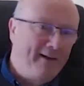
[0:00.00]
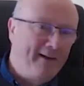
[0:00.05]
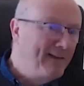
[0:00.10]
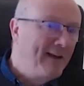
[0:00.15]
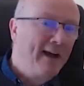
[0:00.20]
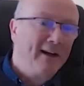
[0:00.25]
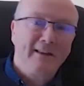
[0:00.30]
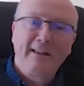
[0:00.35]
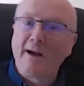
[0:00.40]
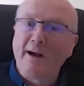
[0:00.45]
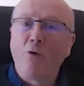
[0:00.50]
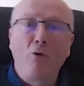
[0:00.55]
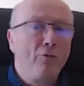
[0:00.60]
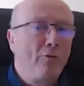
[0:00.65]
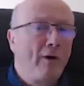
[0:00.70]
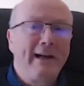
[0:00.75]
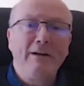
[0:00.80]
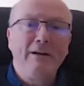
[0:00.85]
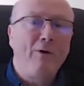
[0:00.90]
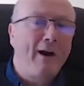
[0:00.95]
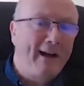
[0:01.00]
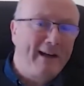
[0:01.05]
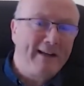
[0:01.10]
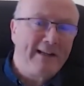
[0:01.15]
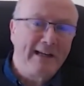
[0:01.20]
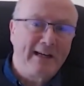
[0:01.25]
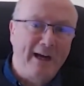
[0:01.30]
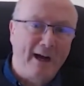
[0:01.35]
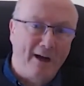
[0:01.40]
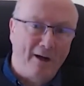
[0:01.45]
piece, they're already
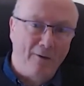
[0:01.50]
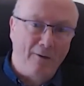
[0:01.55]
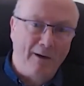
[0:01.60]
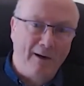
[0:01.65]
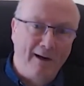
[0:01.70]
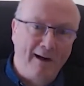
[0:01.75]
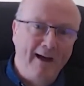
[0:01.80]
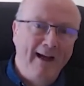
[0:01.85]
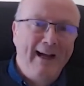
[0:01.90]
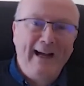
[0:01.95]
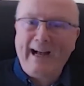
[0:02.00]
ready to go.